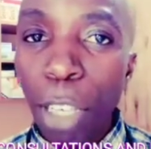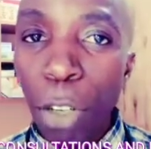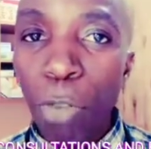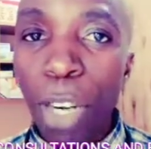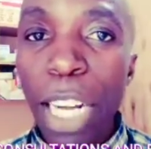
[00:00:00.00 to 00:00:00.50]

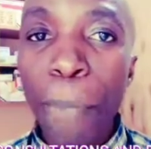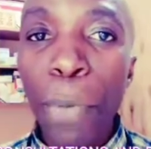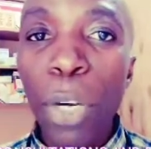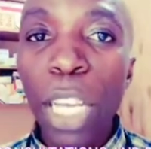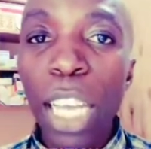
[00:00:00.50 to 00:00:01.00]
After you've done
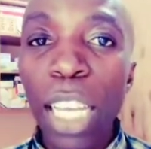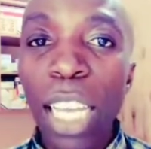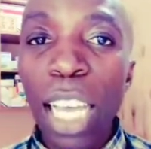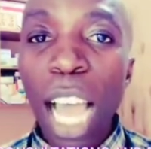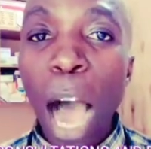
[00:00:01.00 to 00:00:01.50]
the
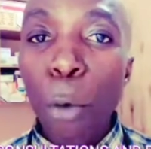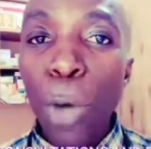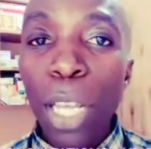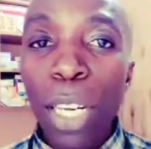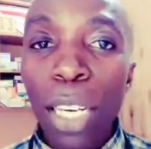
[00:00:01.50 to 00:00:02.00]
booking,
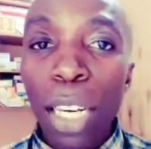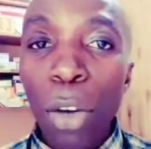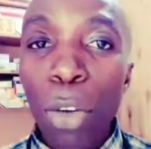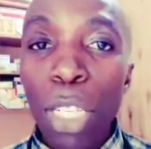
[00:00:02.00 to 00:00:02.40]
we